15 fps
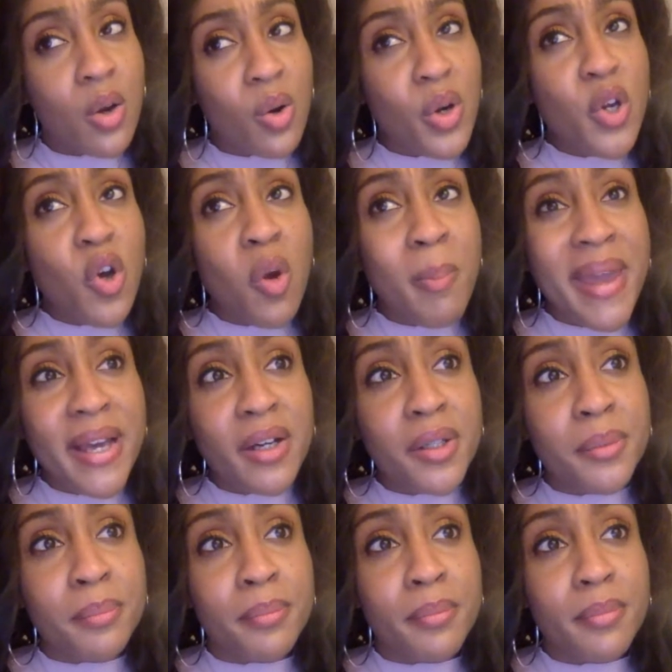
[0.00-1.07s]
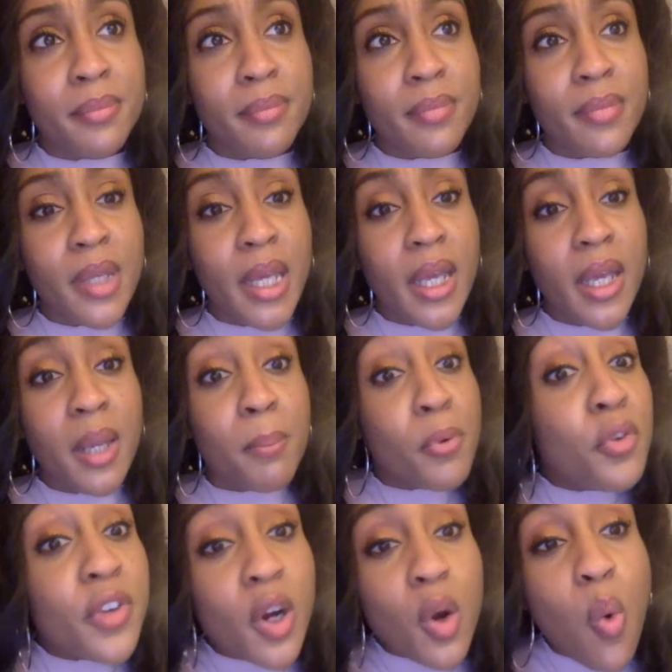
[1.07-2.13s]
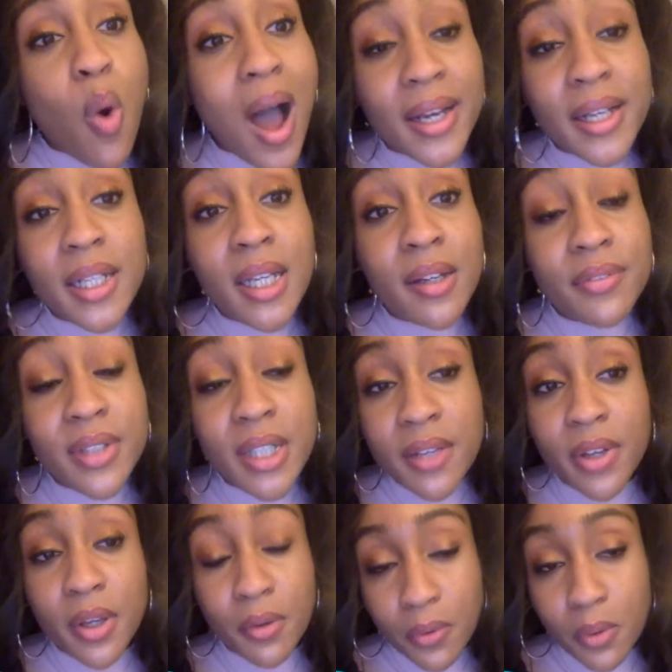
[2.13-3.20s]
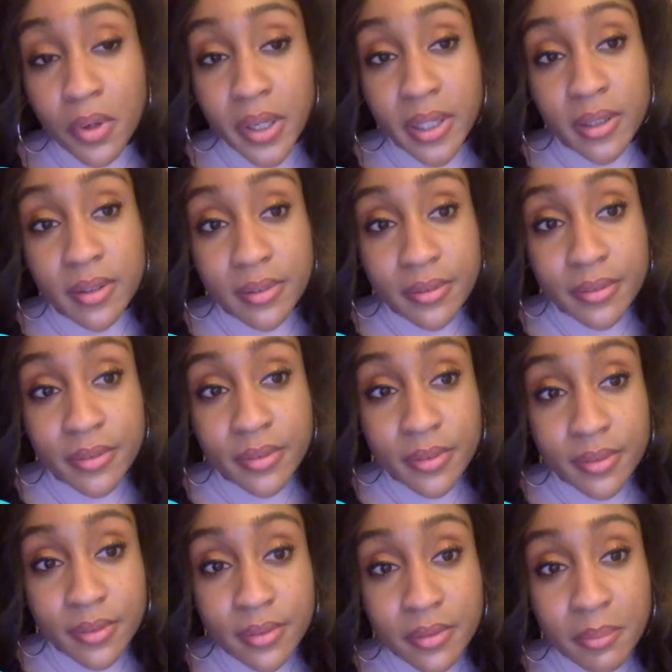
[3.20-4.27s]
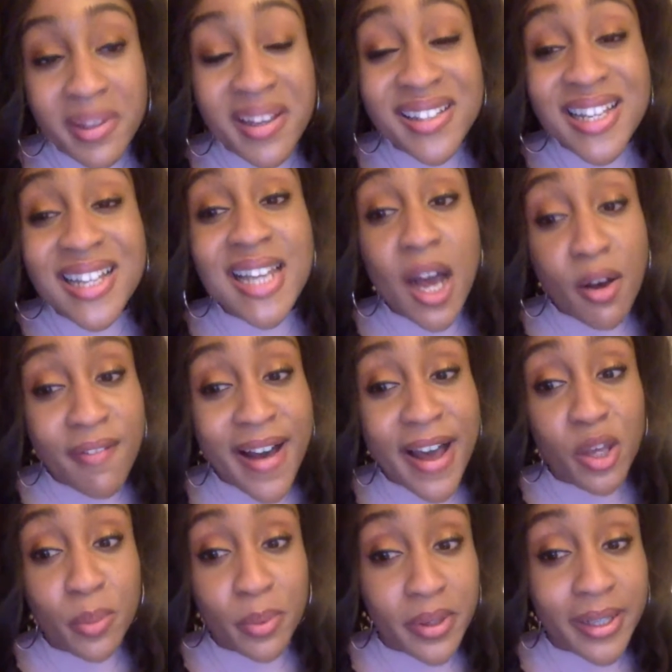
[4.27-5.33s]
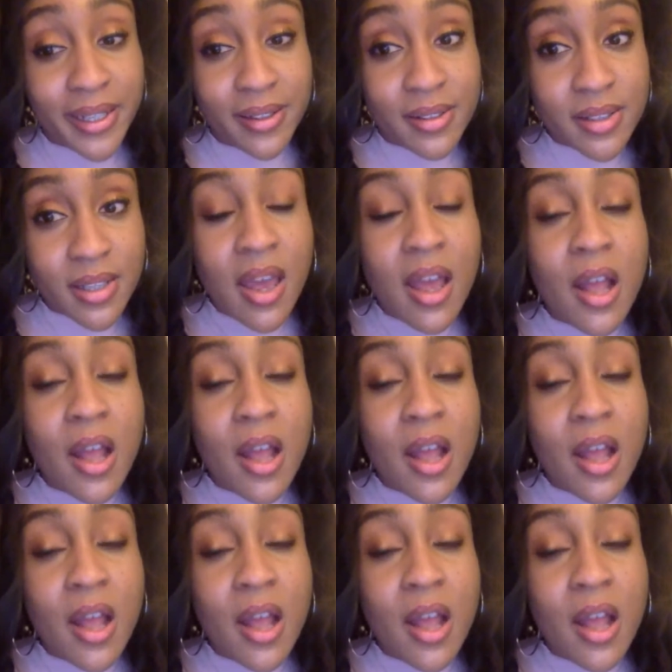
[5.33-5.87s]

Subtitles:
Or you gonna make him improve your quality of living for it? Because that's how valuable it is.